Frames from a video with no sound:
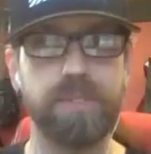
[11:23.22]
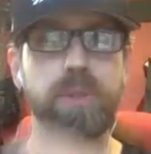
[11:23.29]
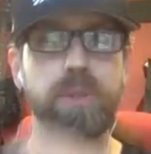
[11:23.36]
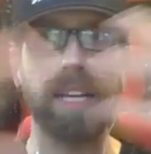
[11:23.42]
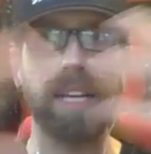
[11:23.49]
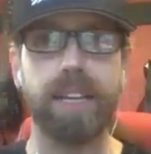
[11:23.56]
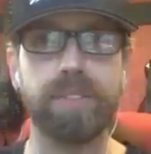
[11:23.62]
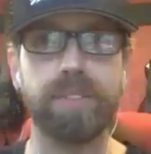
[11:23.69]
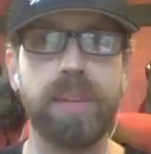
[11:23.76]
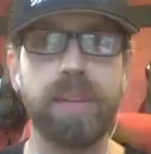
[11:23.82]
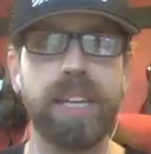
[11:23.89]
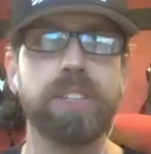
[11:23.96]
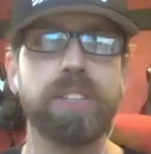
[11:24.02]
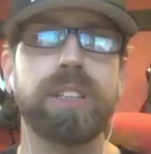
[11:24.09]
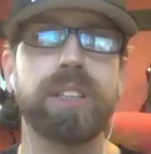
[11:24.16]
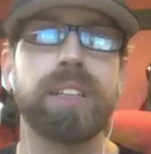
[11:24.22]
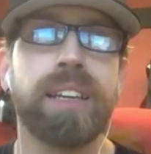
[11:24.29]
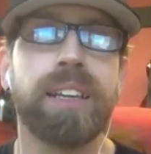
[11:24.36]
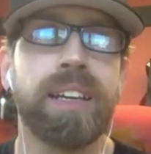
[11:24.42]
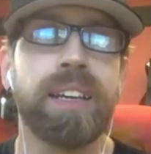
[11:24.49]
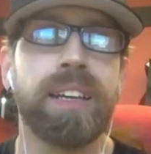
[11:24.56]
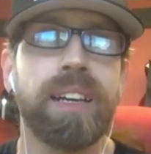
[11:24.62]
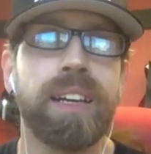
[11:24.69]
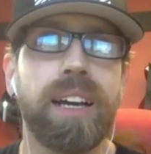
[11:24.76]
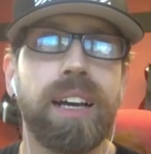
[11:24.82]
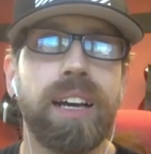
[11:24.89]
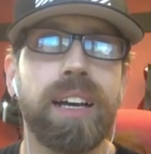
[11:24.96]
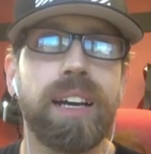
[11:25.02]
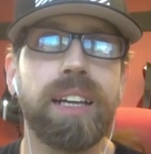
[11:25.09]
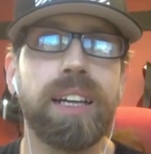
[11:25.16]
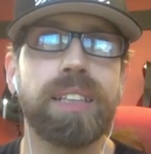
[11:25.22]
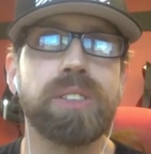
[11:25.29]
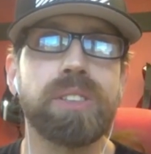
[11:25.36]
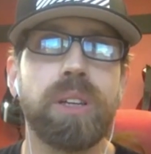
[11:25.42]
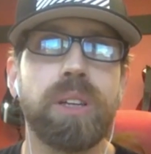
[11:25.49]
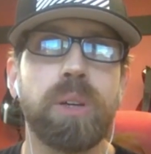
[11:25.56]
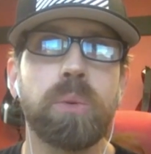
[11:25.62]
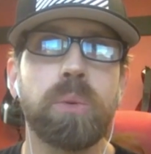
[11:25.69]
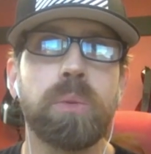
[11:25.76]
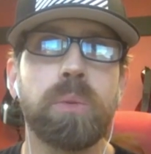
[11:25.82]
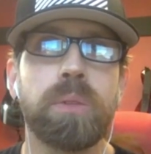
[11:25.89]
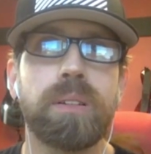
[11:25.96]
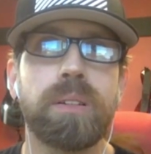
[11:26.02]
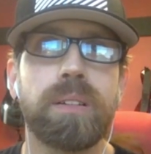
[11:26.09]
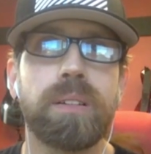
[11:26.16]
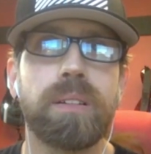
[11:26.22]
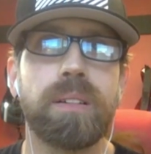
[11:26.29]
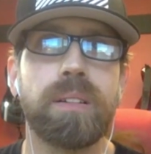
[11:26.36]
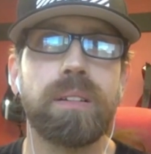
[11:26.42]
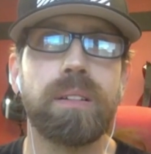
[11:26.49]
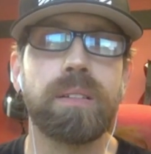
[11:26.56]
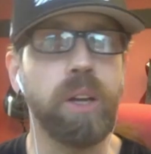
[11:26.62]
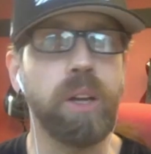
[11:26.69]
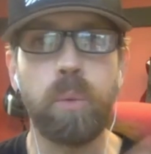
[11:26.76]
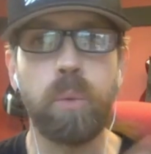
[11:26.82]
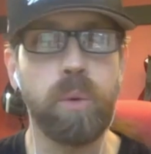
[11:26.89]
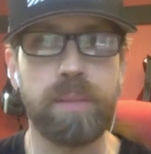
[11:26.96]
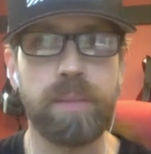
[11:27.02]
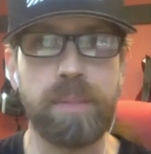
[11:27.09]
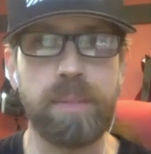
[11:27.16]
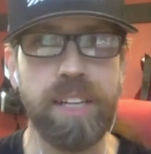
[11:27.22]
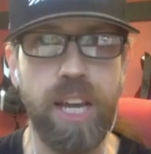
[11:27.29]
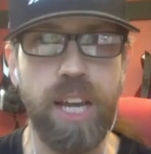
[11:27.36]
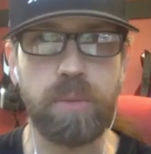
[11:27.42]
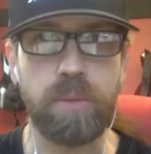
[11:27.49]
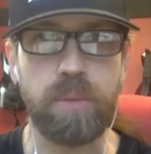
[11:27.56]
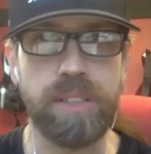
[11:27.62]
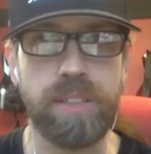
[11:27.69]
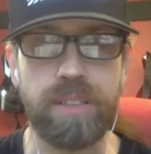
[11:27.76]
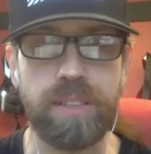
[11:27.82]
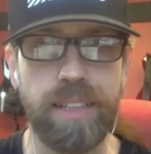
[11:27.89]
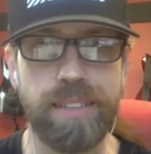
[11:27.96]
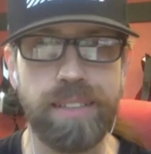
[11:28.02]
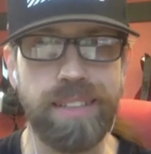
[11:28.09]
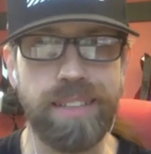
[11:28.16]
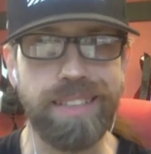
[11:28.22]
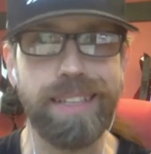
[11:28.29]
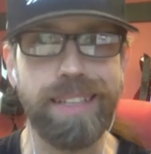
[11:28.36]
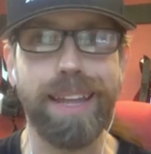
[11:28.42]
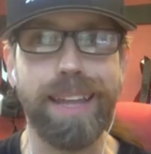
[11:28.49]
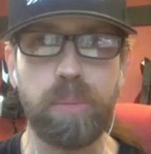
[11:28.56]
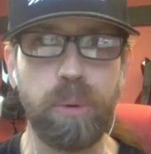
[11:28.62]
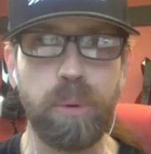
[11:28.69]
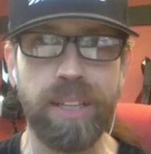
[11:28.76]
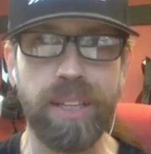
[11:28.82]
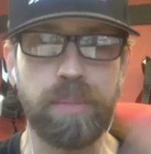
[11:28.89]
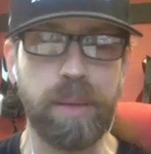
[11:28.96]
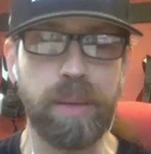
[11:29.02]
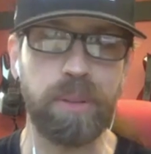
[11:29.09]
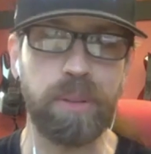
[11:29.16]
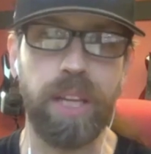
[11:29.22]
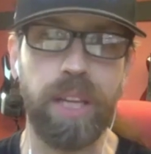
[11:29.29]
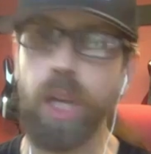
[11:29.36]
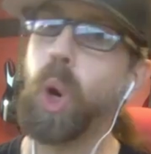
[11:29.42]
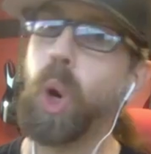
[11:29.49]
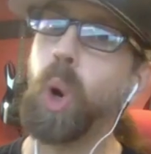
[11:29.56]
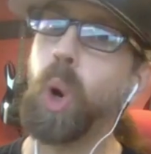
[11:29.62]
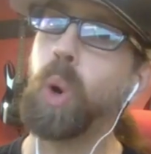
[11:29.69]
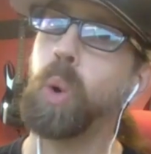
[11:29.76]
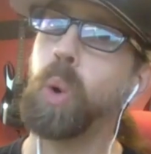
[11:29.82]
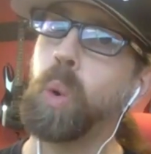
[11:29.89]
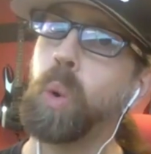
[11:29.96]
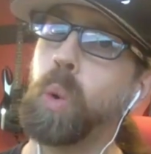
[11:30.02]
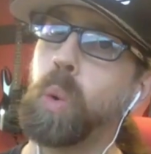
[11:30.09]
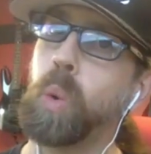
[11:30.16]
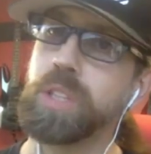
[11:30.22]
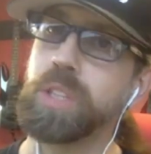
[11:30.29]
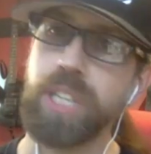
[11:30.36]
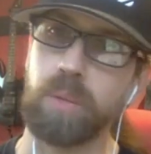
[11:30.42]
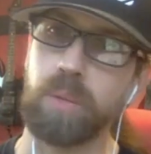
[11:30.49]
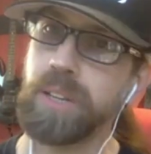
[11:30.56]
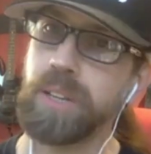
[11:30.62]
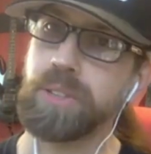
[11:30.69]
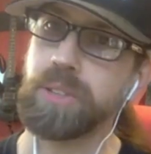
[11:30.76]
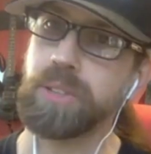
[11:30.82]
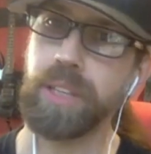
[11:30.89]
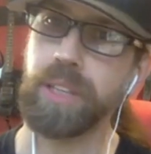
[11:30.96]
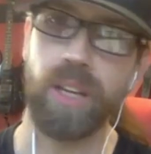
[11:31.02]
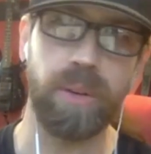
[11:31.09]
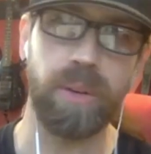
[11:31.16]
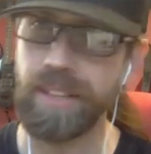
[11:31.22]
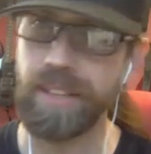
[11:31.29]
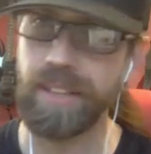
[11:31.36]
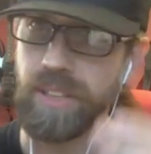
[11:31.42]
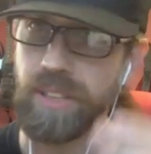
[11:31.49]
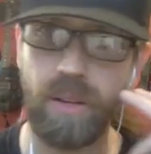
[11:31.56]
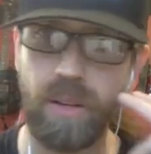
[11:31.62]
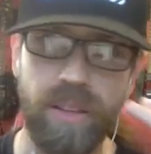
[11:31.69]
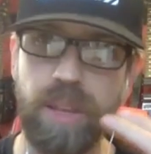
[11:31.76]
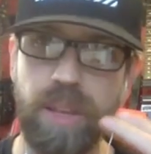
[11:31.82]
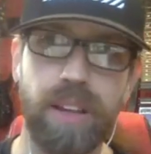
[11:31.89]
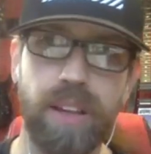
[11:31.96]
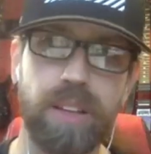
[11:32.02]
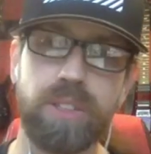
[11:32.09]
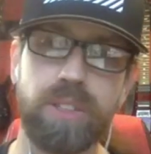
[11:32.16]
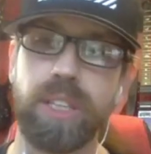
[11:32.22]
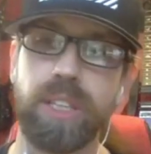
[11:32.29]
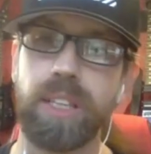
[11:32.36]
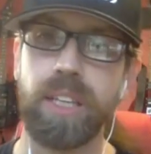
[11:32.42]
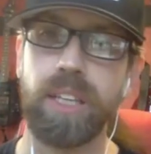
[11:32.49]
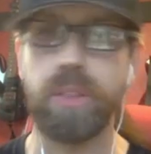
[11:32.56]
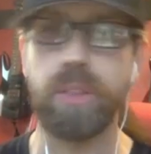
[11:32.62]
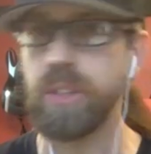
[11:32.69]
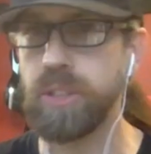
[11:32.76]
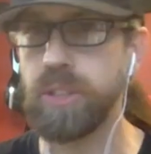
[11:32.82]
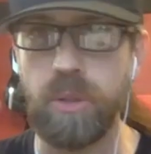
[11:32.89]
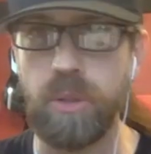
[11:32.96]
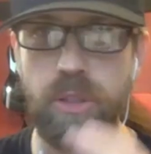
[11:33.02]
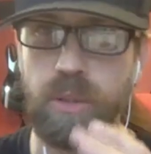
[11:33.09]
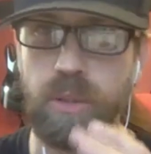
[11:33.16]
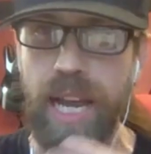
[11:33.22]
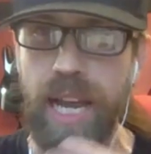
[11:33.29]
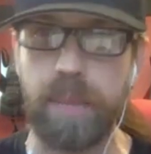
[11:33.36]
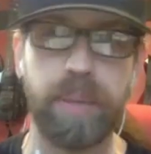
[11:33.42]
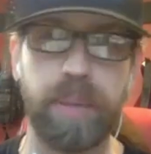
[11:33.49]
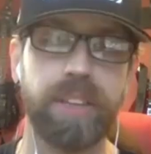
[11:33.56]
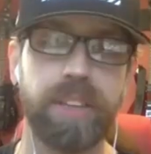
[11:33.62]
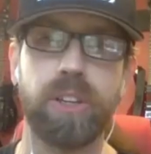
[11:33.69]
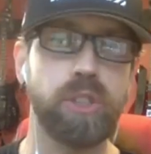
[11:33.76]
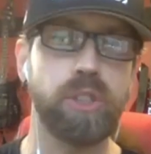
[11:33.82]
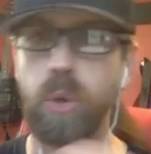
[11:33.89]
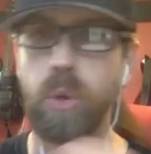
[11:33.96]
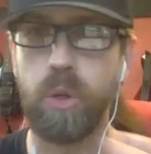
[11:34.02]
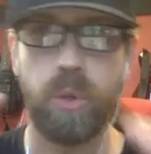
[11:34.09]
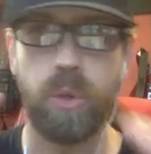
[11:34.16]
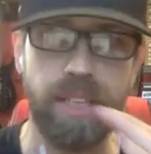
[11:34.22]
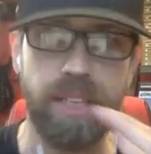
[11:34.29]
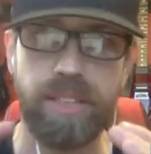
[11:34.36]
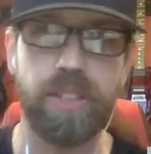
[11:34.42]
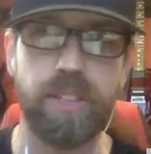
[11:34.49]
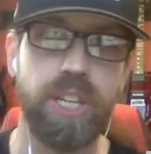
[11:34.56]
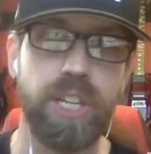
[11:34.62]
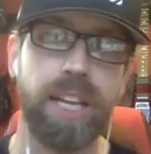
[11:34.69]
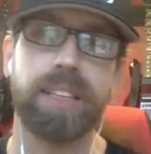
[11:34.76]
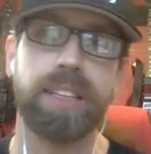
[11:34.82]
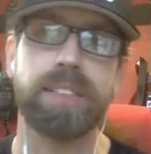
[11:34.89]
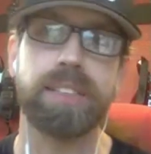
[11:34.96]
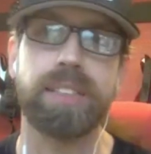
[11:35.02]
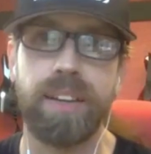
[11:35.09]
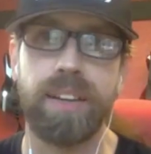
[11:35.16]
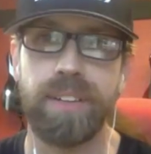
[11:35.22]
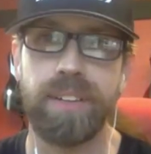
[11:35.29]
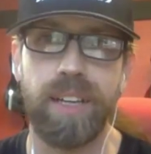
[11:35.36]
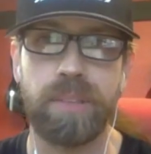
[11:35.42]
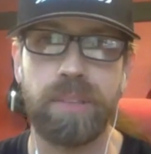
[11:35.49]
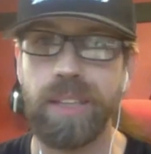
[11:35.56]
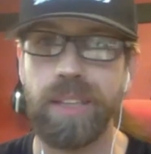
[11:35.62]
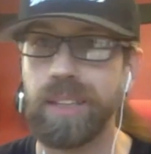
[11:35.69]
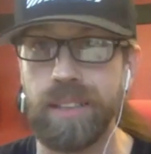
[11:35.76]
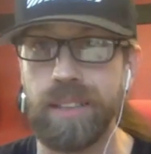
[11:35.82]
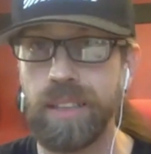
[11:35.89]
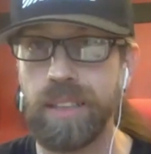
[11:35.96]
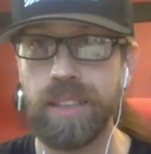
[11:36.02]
of training information. Uh, and so, you know, with my Jack Russell, that's that's another breed that people are like, oh, Jack Russell, you know, and there's all the mythology like, oh, they're so scrappy and they're so crazy energetic and stuff. And I'm like,